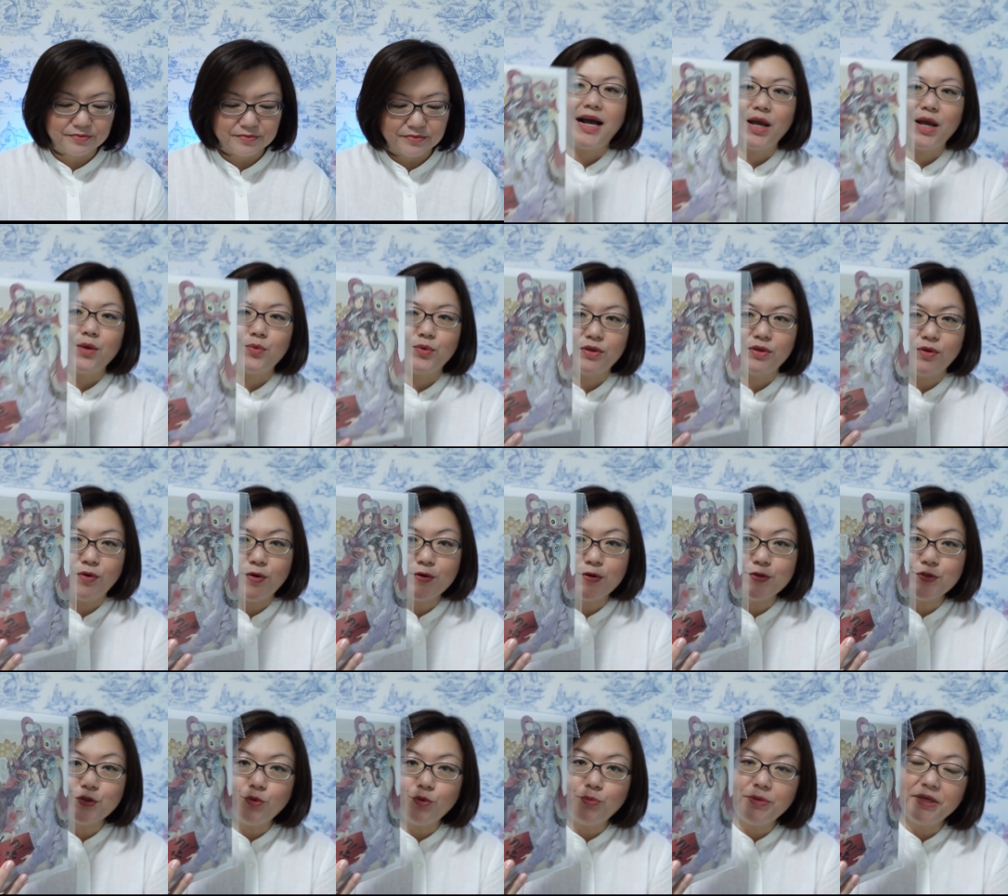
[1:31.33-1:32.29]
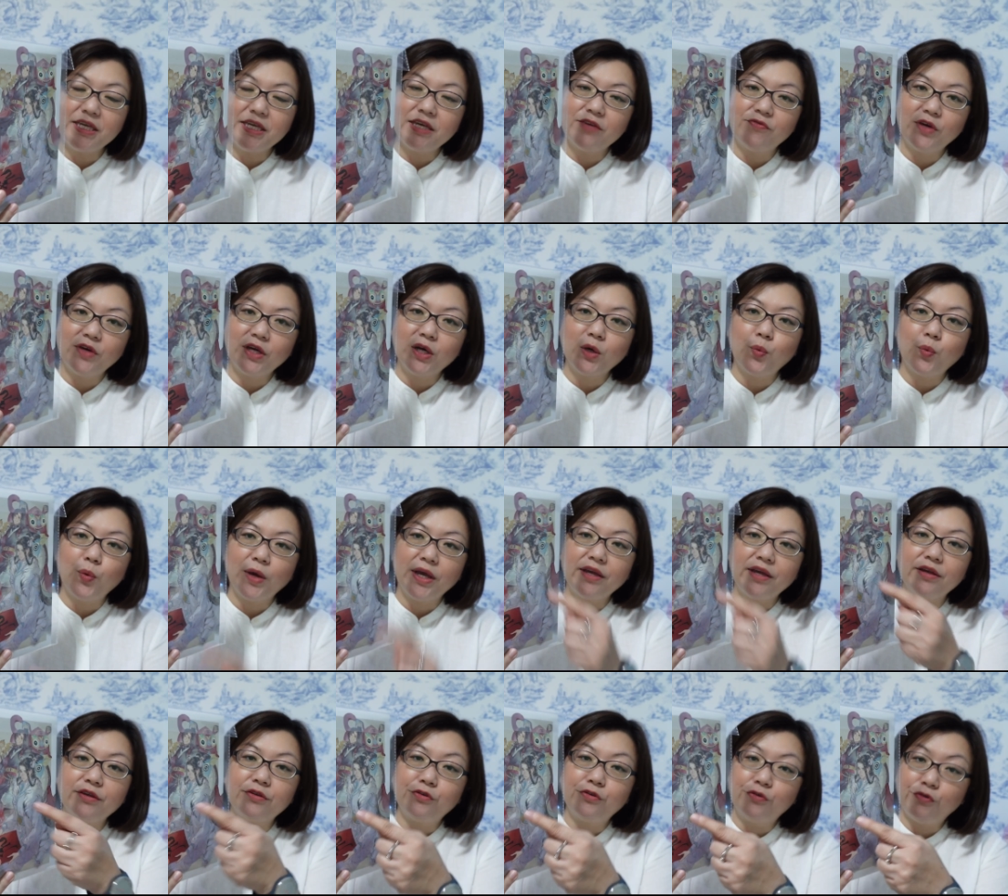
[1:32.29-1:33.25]
I will also be giving
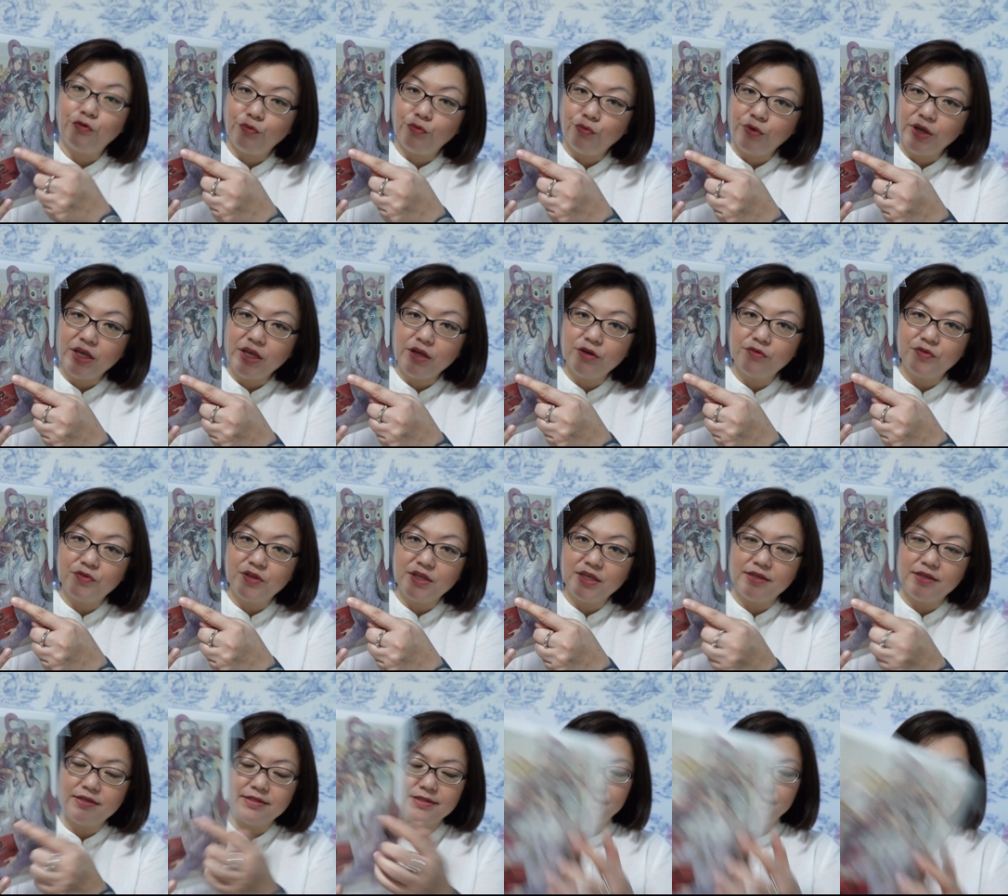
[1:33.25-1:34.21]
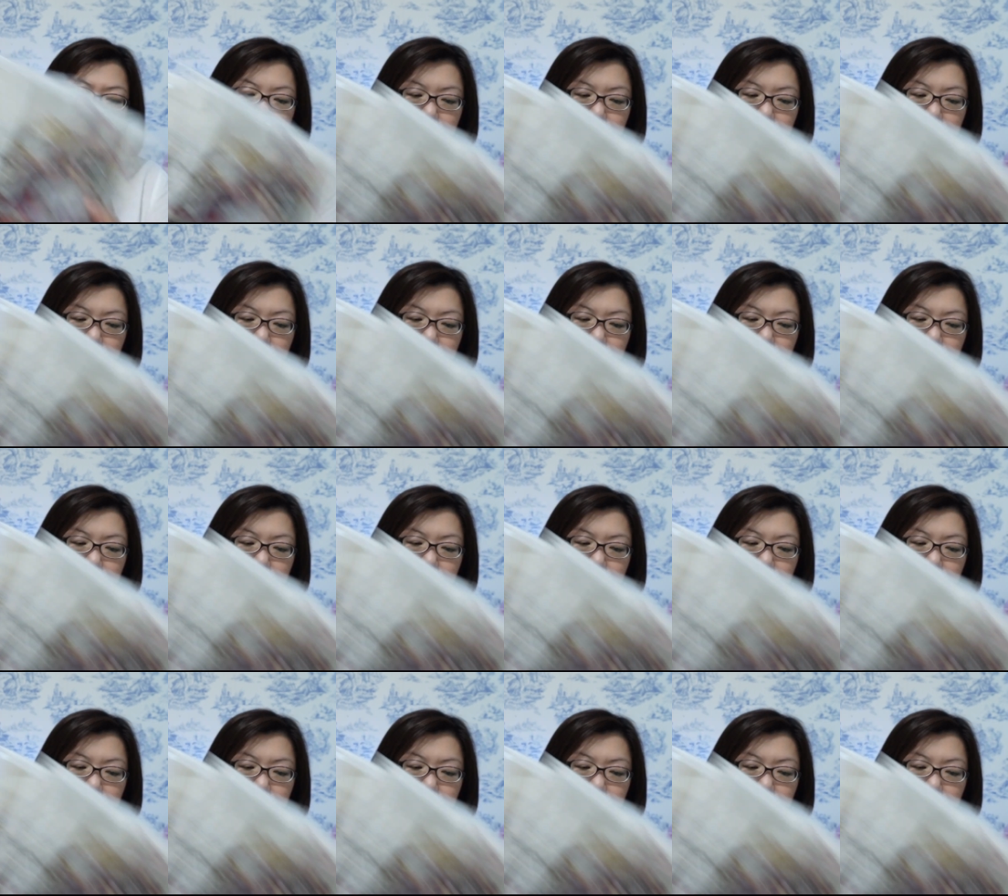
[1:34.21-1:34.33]
away three of these.